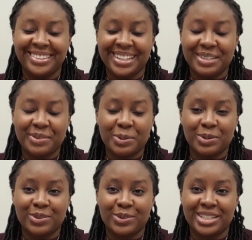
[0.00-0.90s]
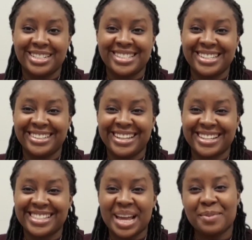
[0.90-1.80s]
Thank you very much for watching. See you
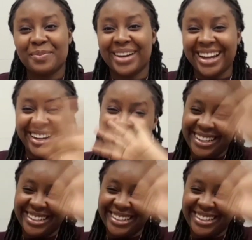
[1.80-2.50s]
next time. Bye.